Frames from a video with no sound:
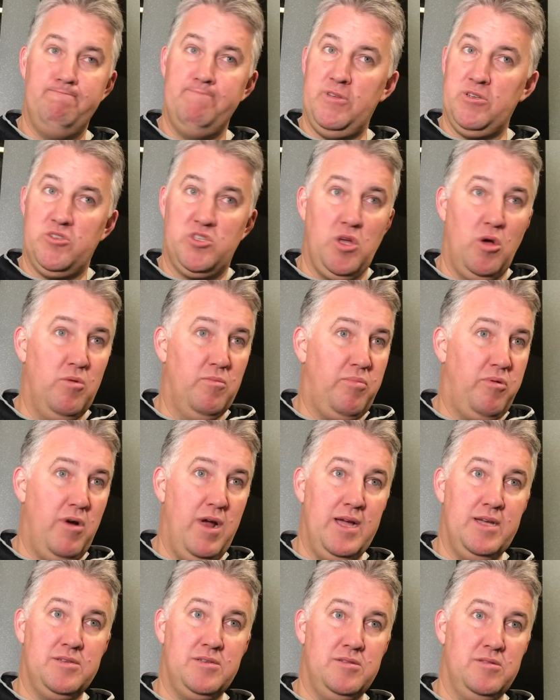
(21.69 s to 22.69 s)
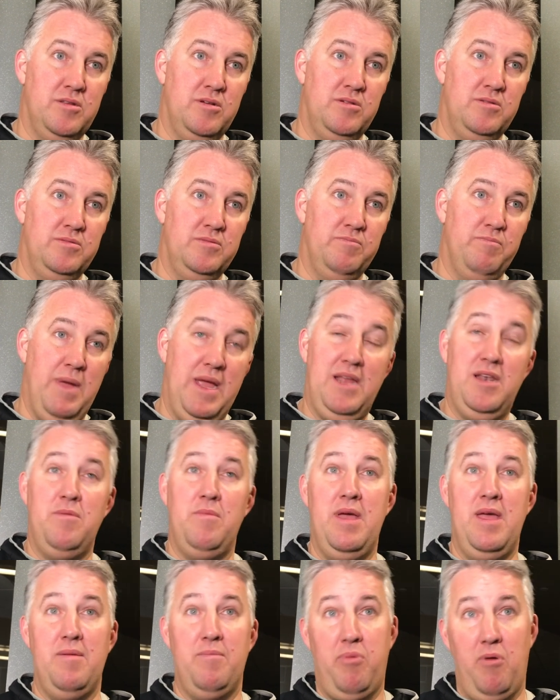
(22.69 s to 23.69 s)
They'll zone press. They'll
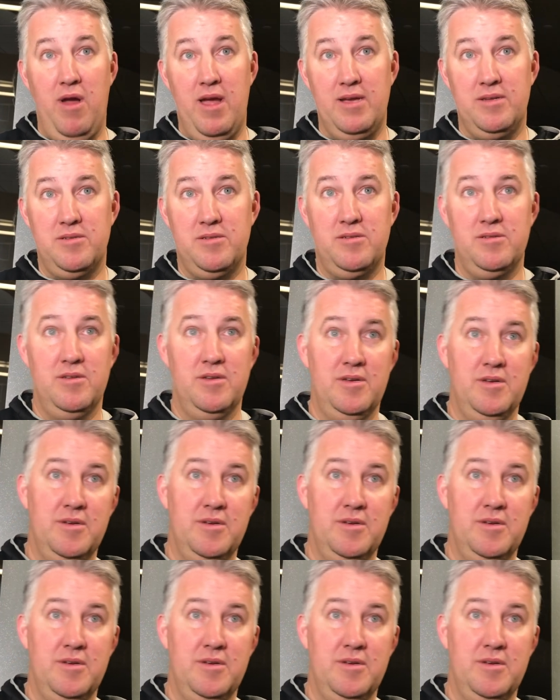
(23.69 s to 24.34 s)
man-to-man press.